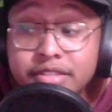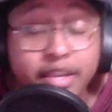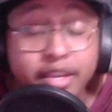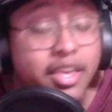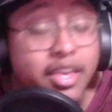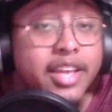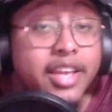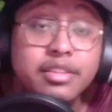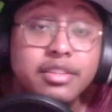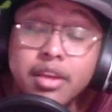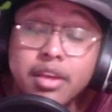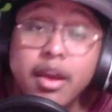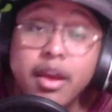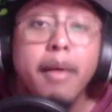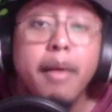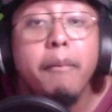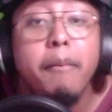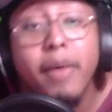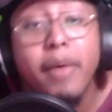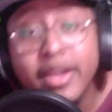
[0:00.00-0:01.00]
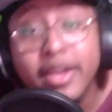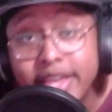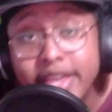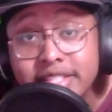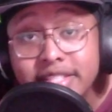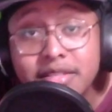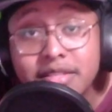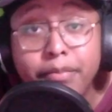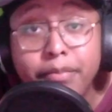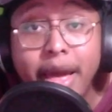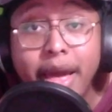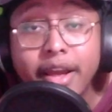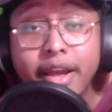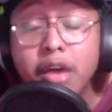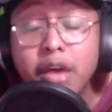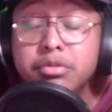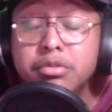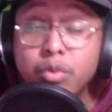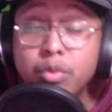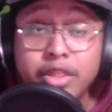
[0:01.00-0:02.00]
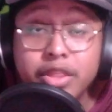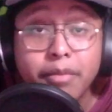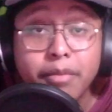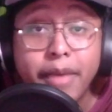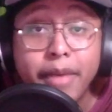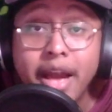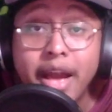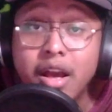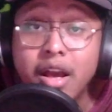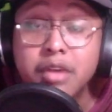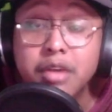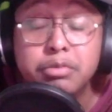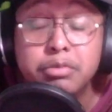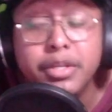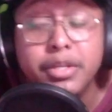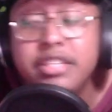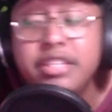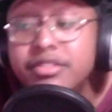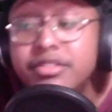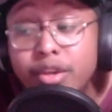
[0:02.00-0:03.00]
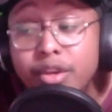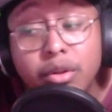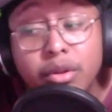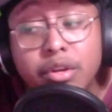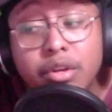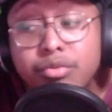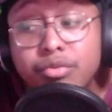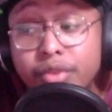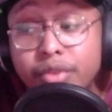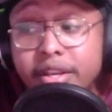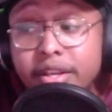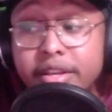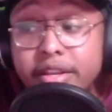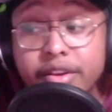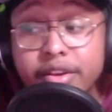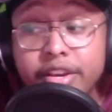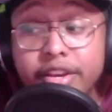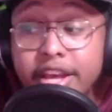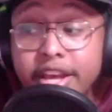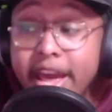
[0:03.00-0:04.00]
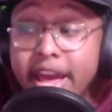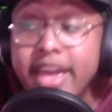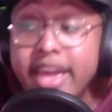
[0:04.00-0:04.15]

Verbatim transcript: Again, against the backups with the backups, but he still looked really good,